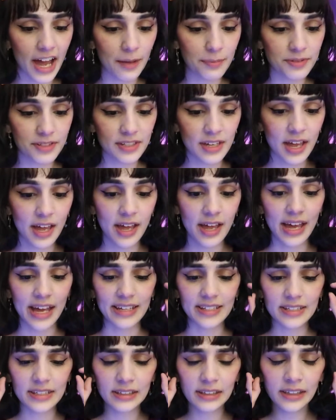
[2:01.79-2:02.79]
apps,
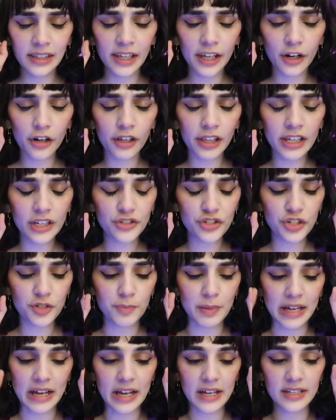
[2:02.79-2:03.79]
it's literally
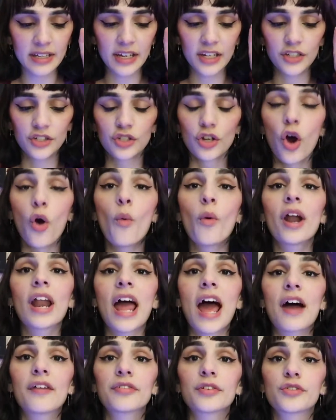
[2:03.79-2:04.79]
just because I don't want
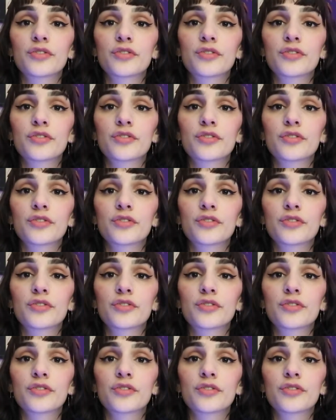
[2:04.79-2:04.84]
to have